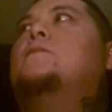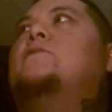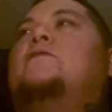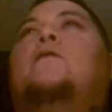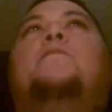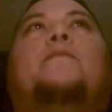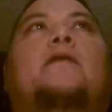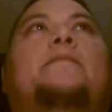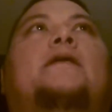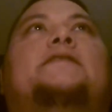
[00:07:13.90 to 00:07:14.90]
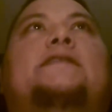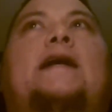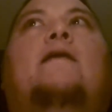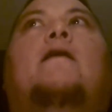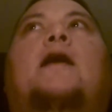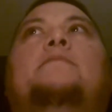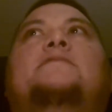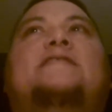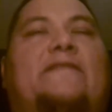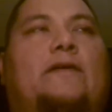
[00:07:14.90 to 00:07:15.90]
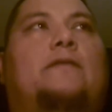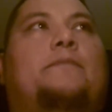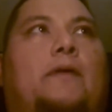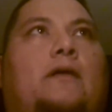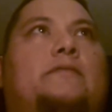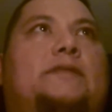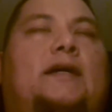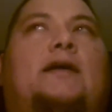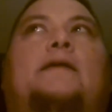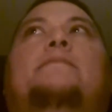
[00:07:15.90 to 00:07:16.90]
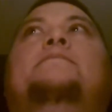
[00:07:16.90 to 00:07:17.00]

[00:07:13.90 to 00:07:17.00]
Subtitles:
So pretty much now I'm living on borrowed time.